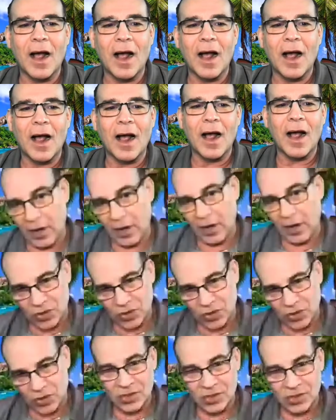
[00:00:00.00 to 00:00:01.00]

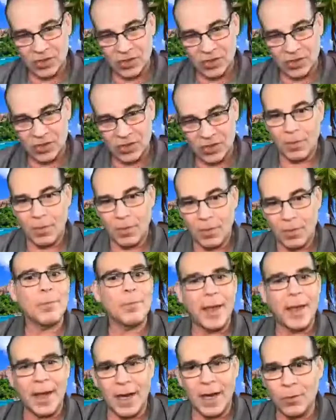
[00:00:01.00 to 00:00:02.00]
spreadsheets, because I had
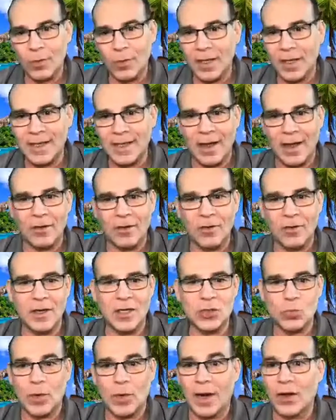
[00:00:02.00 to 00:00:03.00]
to manually
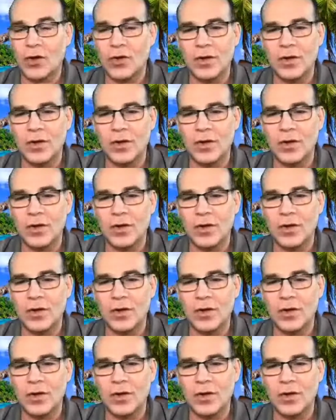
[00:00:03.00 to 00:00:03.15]
download